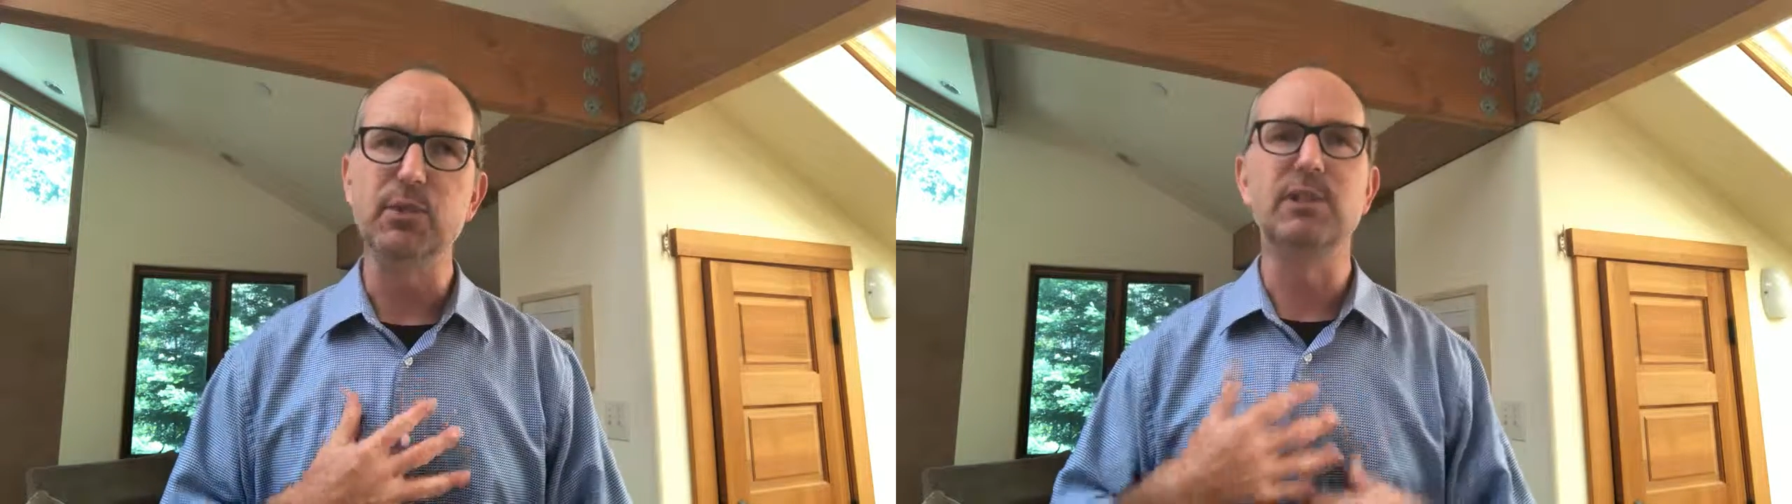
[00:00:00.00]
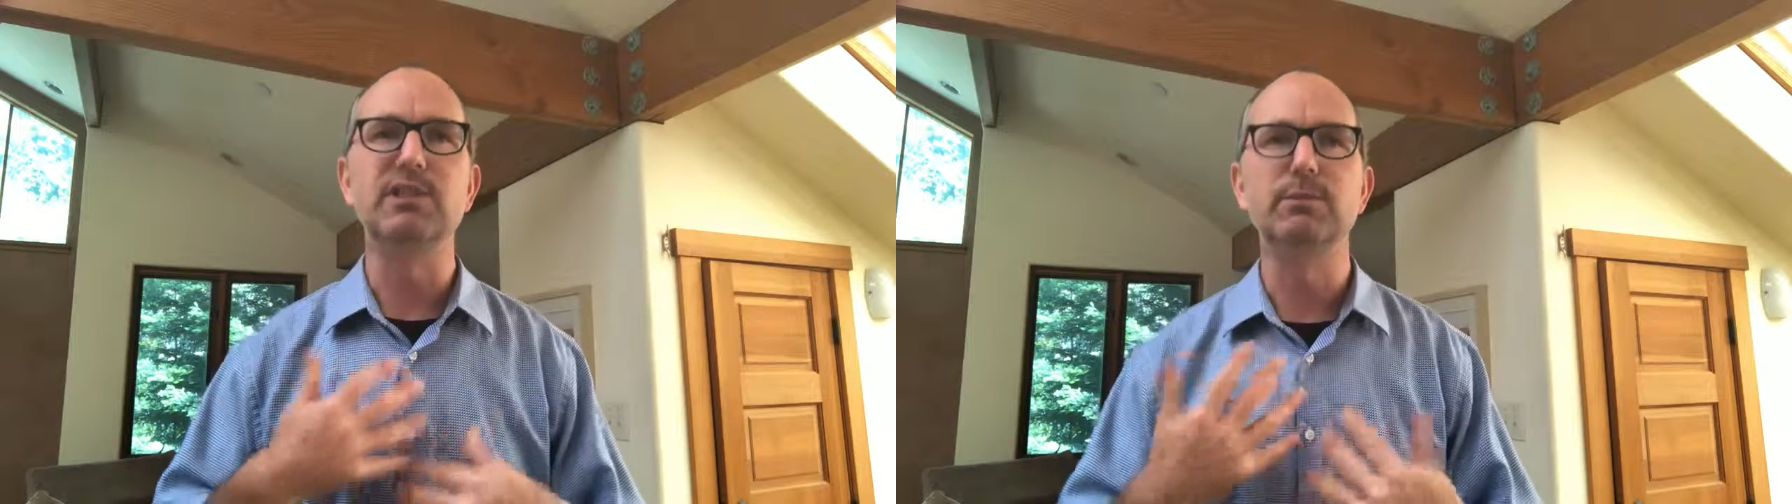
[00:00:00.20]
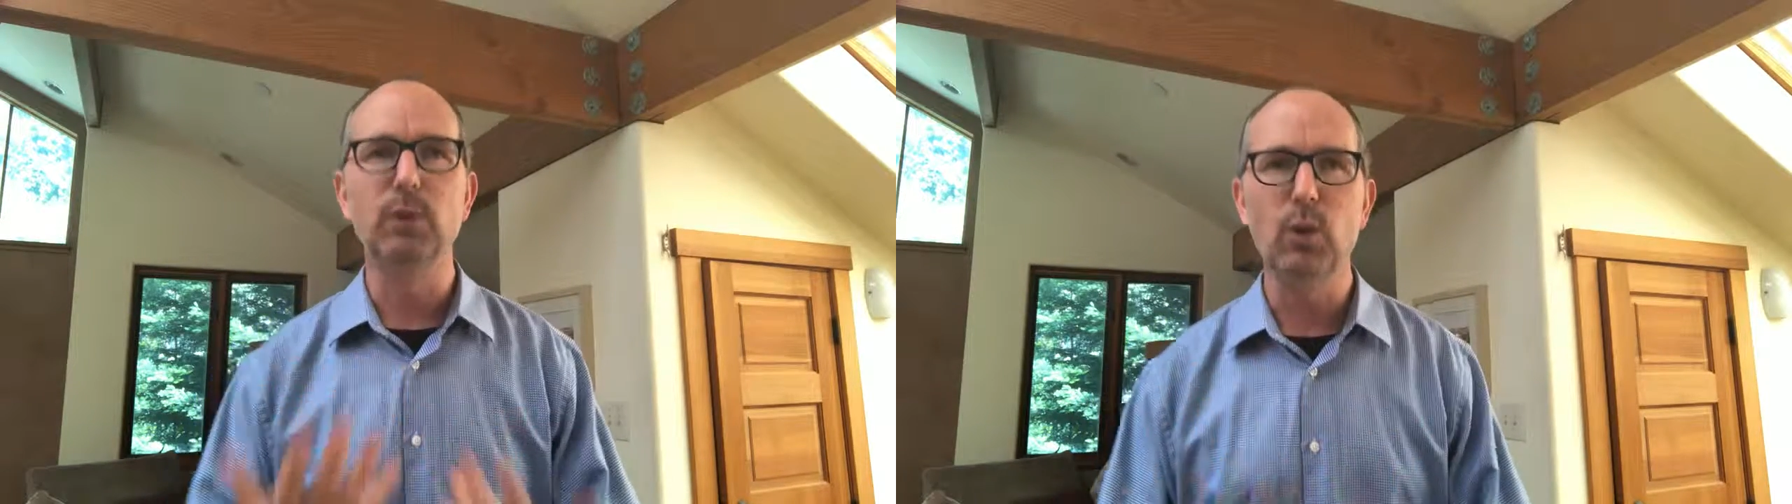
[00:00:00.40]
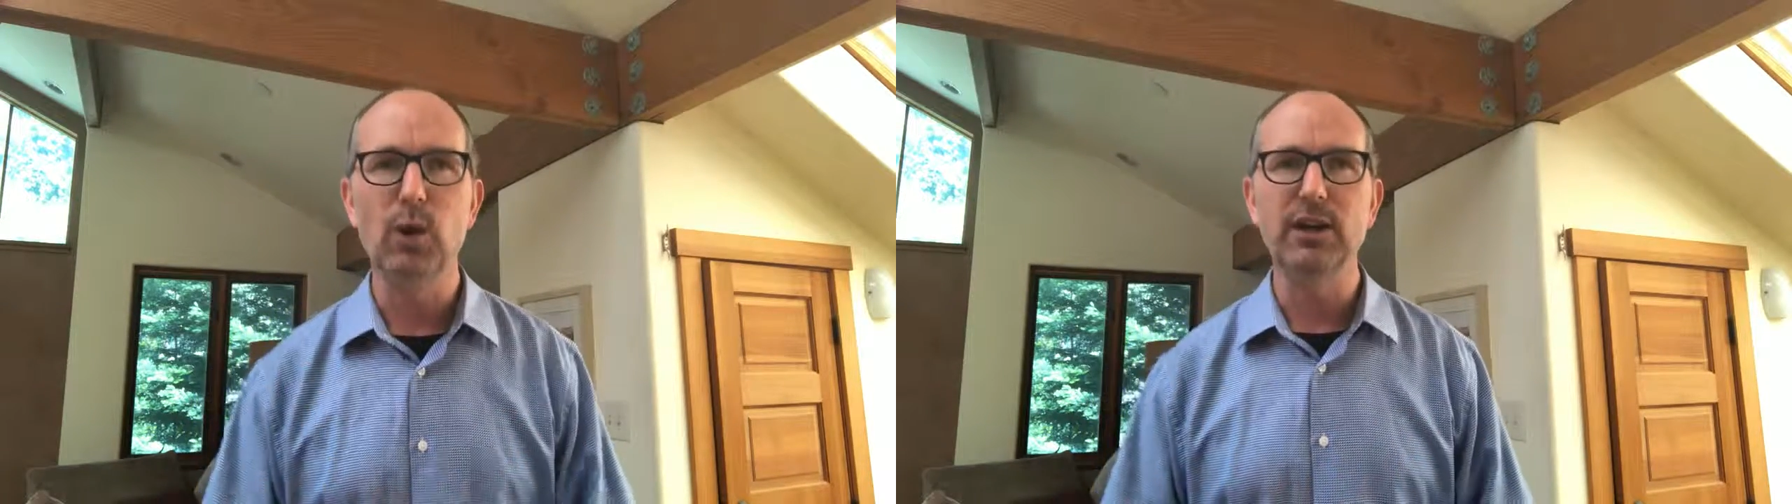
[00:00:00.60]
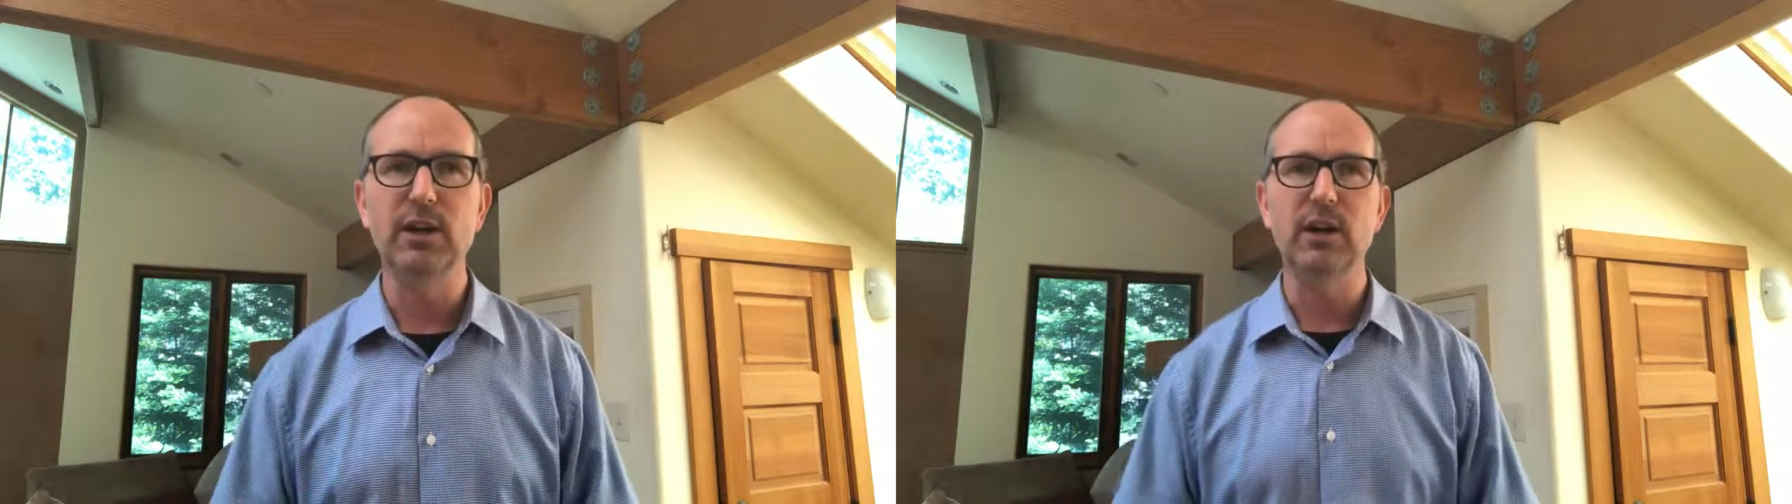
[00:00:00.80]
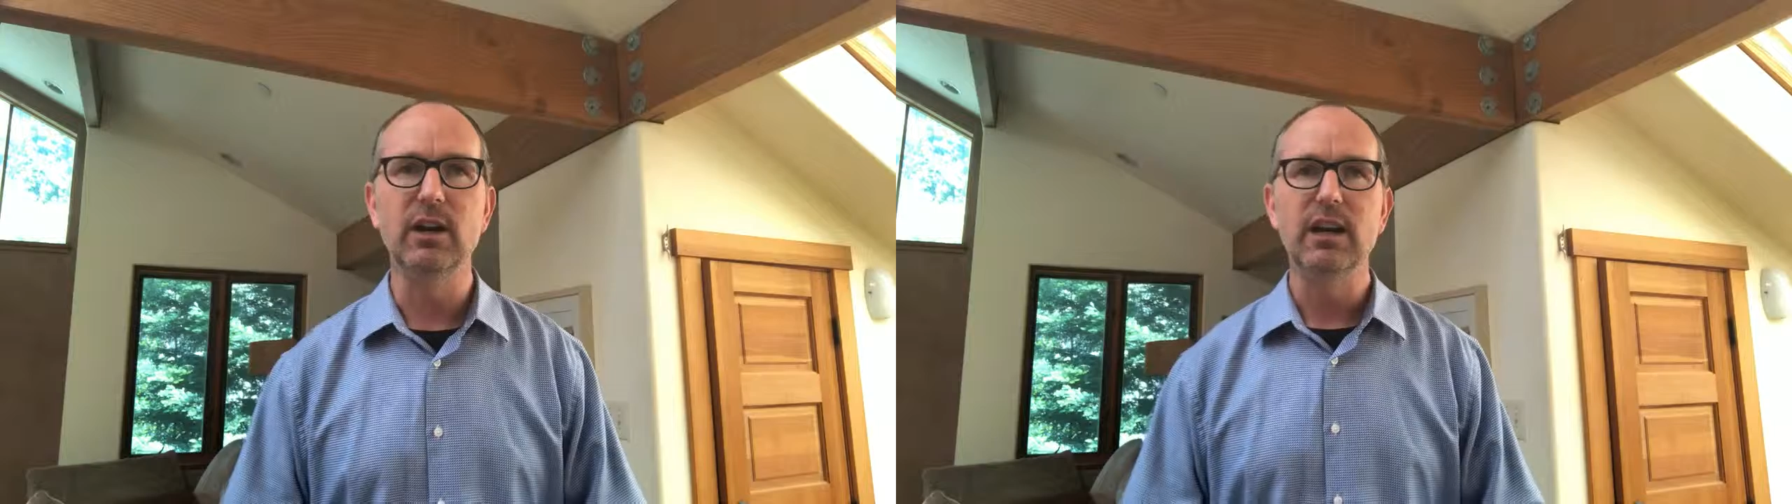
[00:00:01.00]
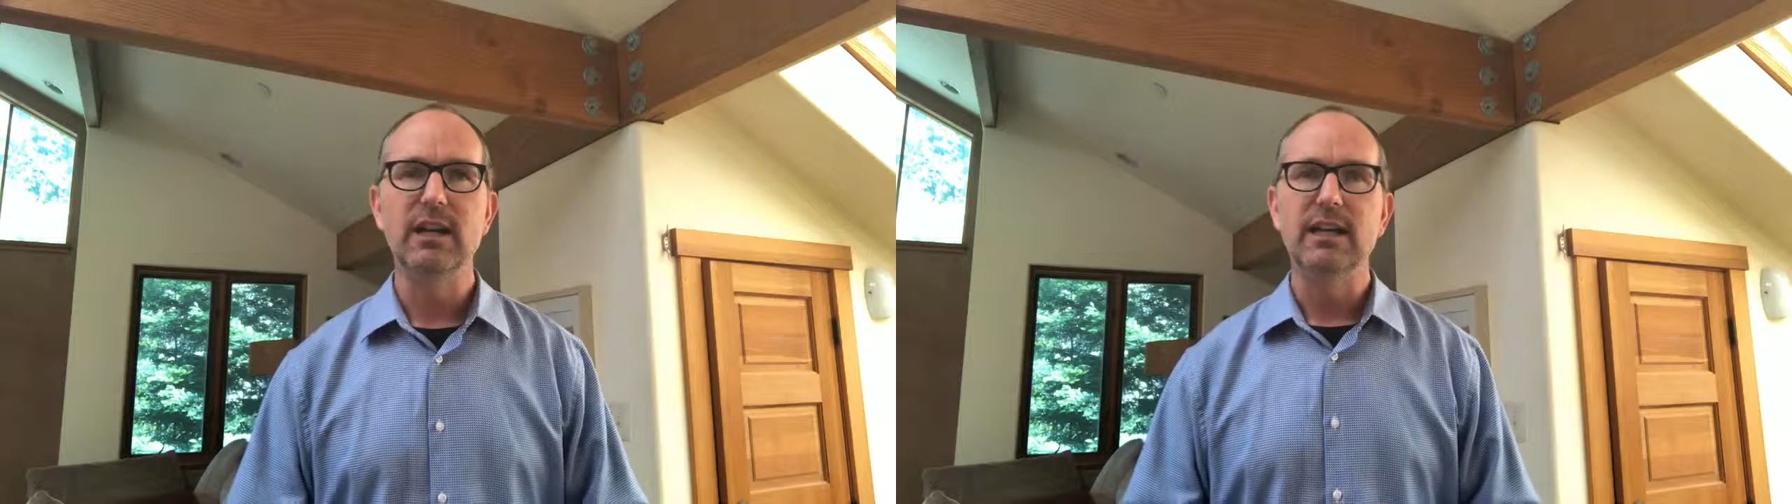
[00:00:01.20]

to explore your